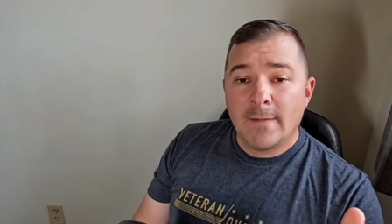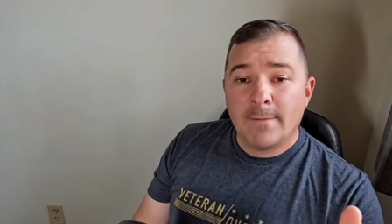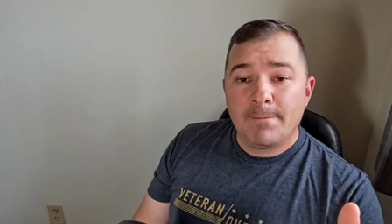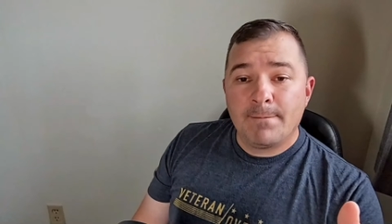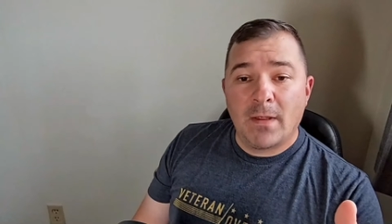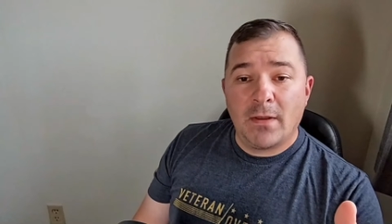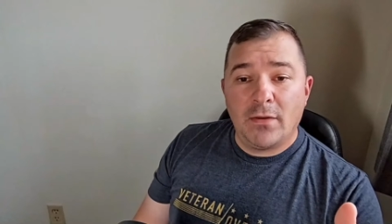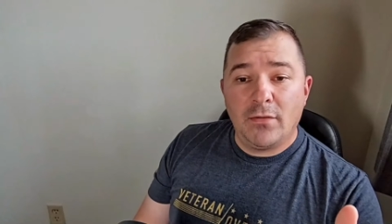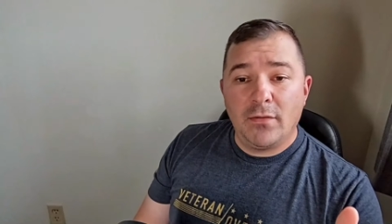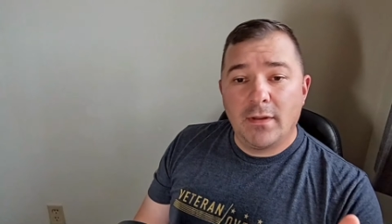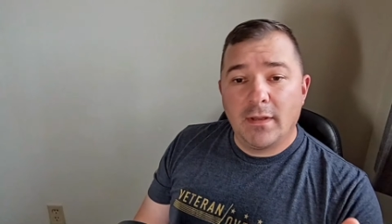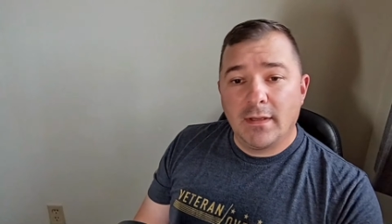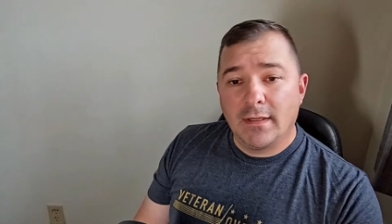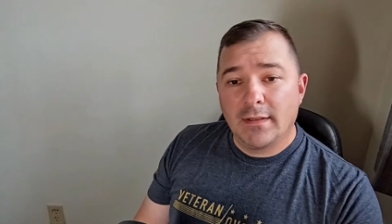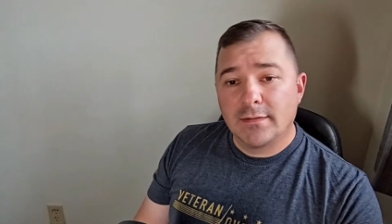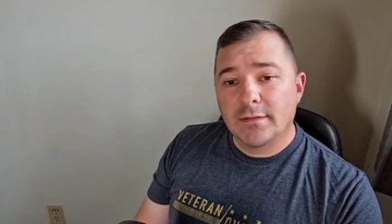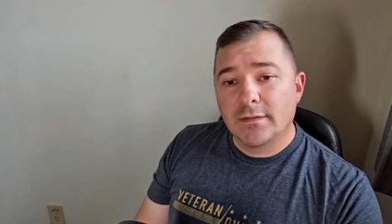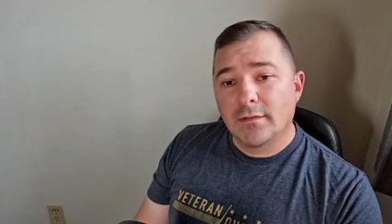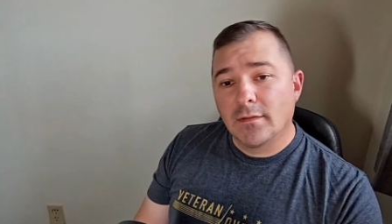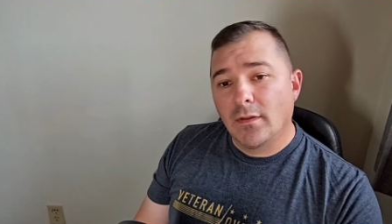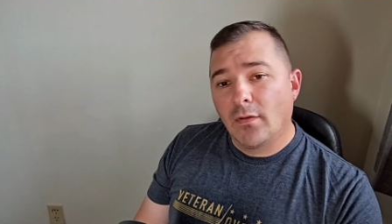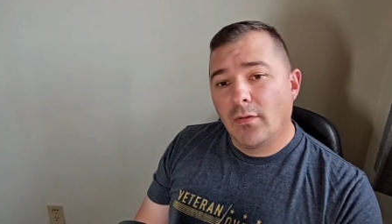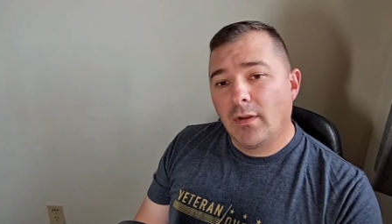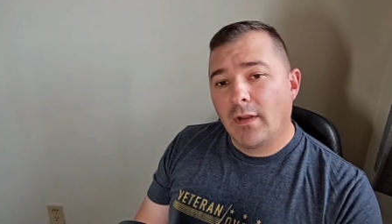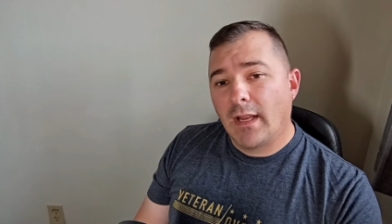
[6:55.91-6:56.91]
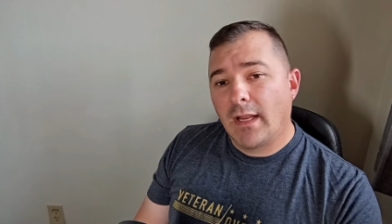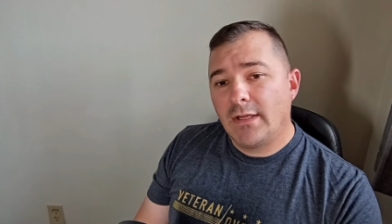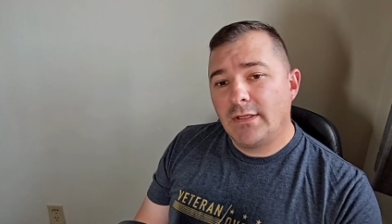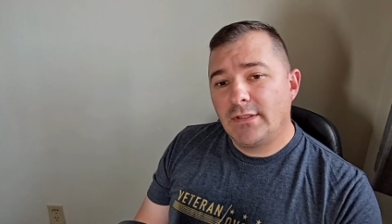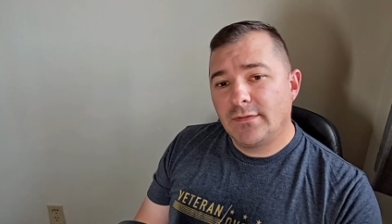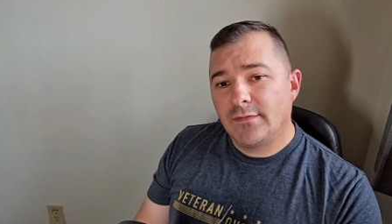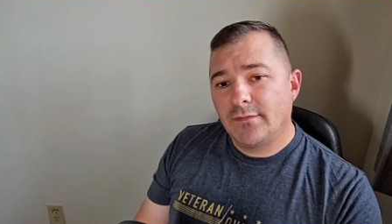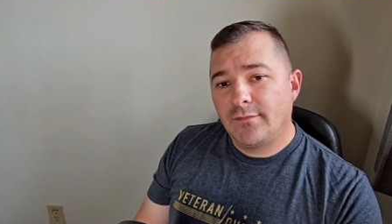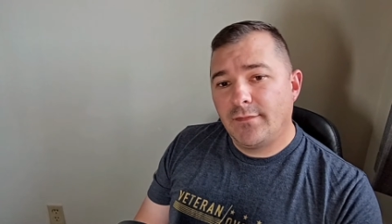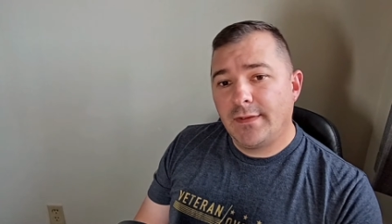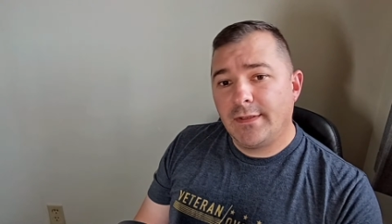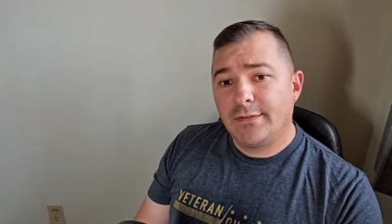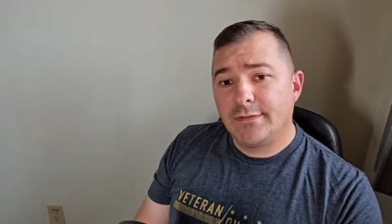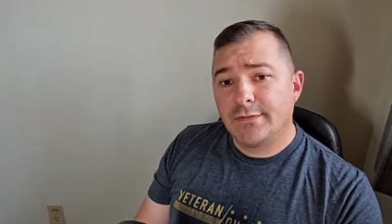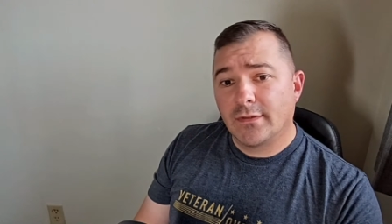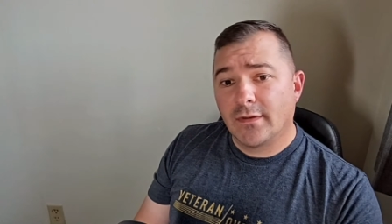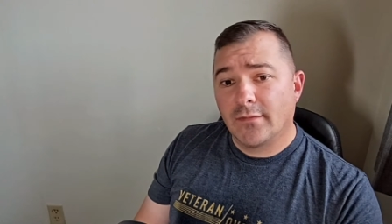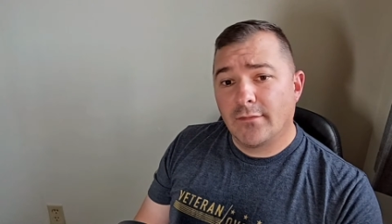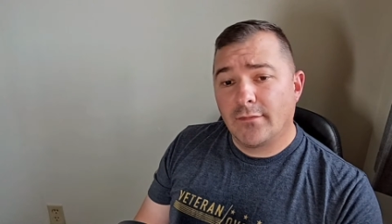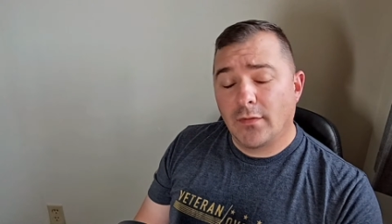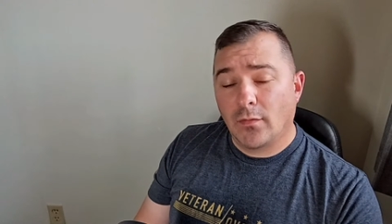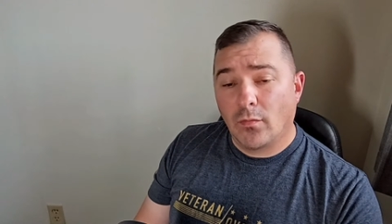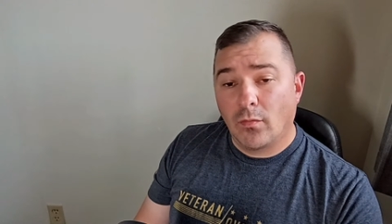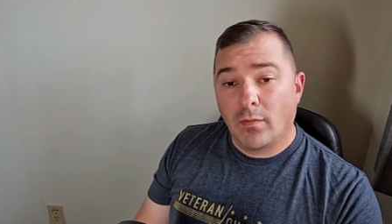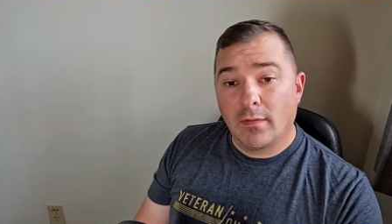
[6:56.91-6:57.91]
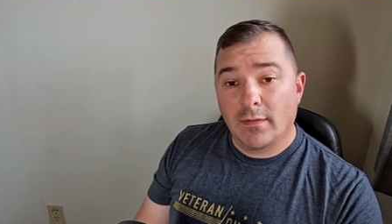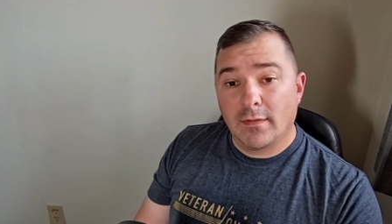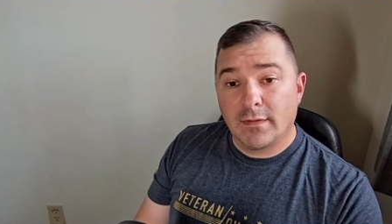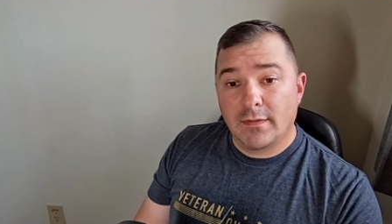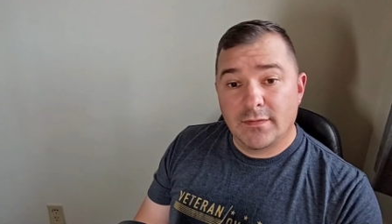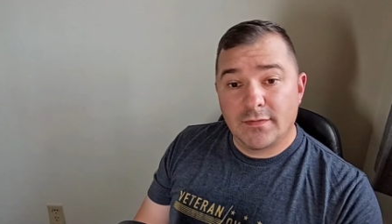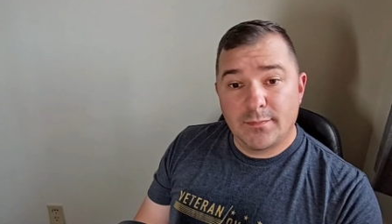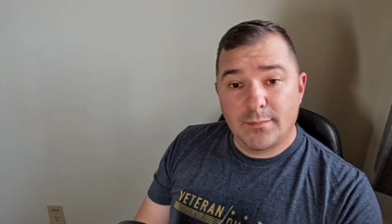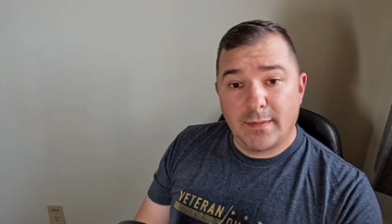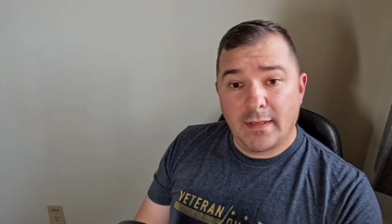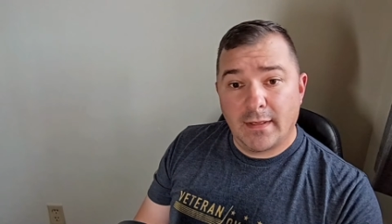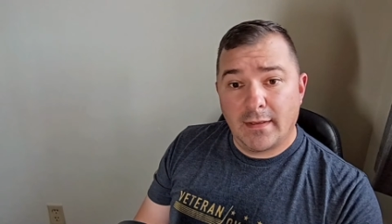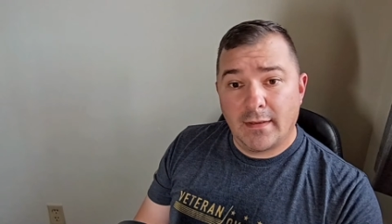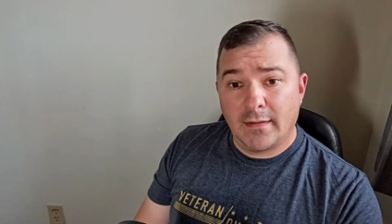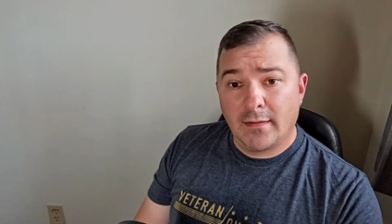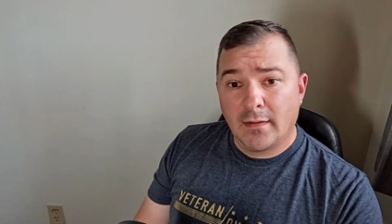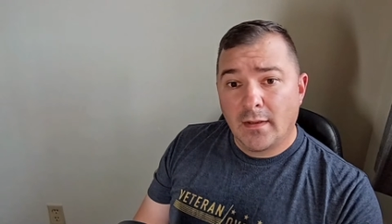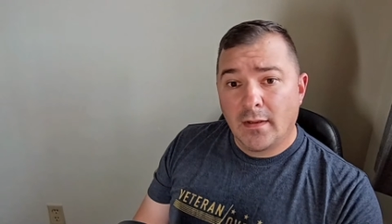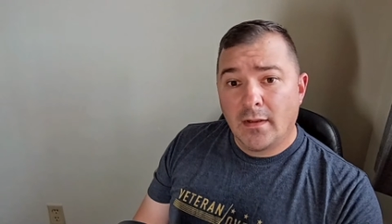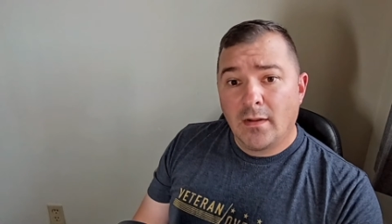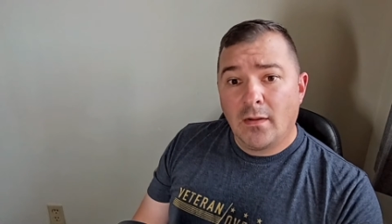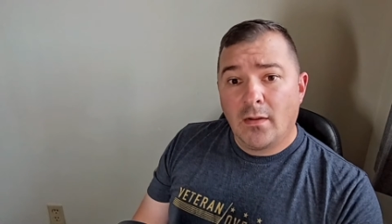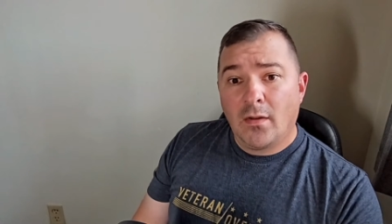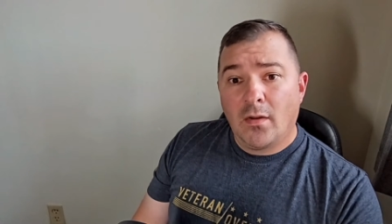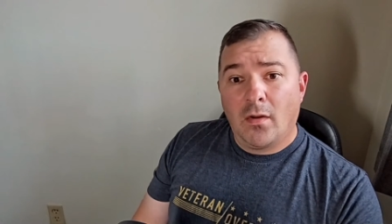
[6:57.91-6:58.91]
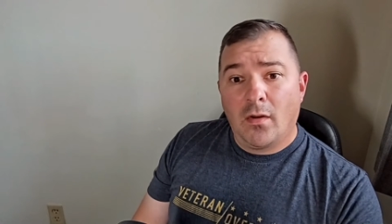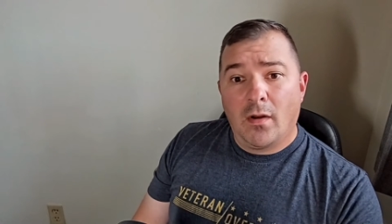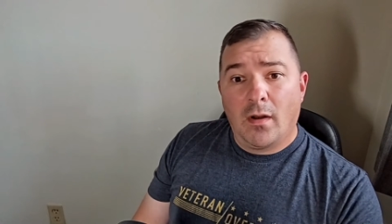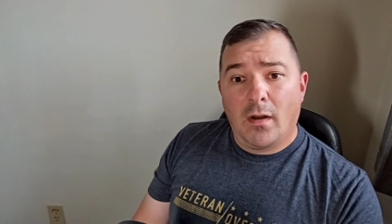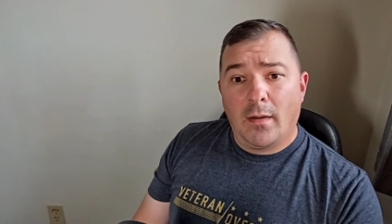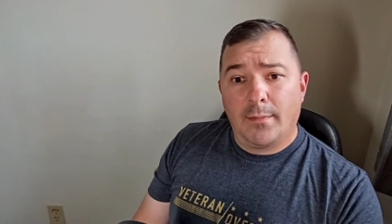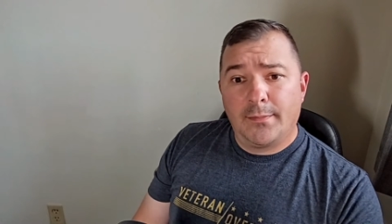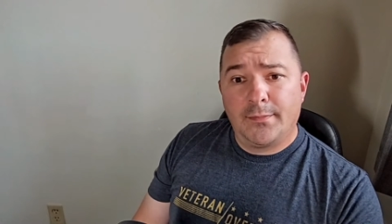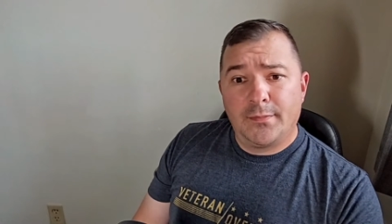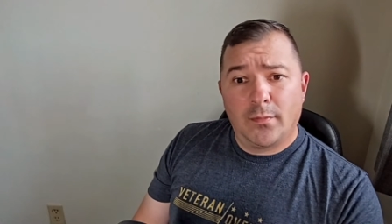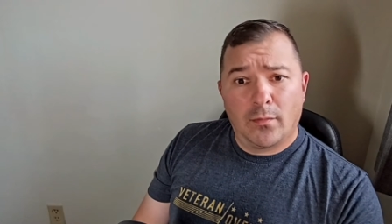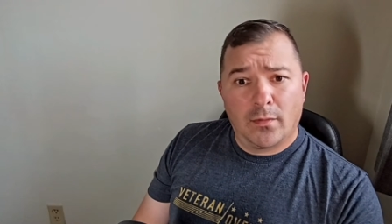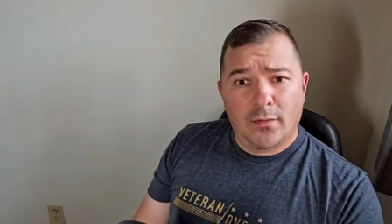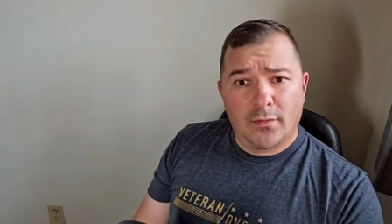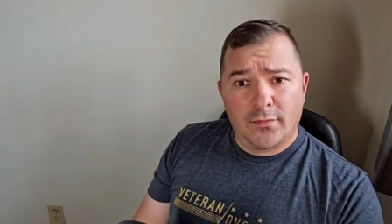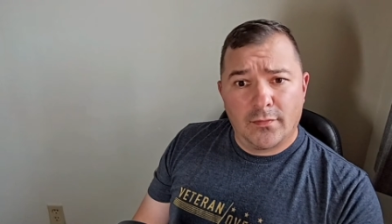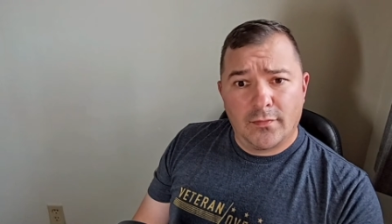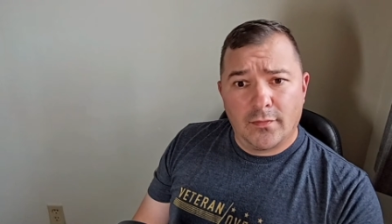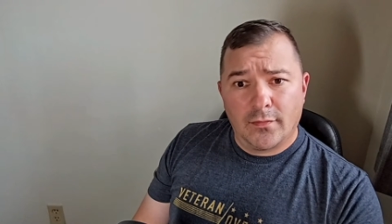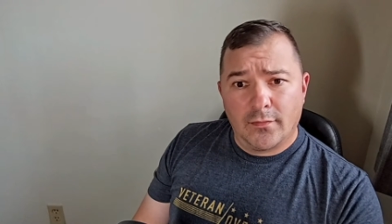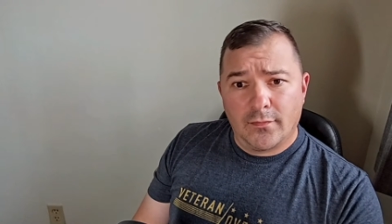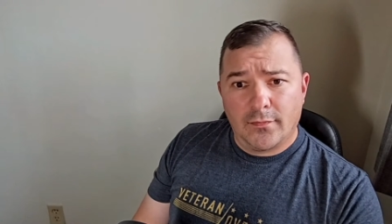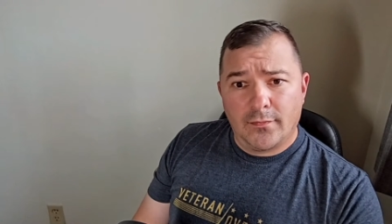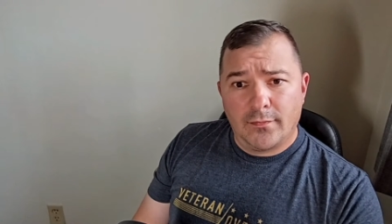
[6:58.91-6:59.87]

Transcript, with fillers: Now you can get the location feature if you're willing to spend upwards of